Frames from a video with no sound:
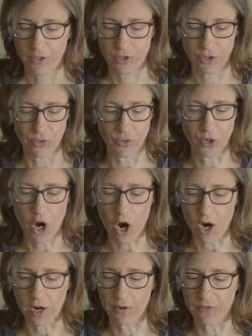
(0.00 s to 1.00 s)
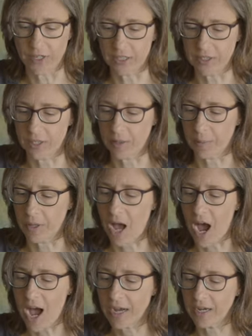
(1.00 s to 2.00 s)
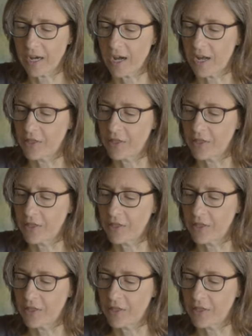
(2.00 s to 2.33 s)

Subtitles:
to carve into the block.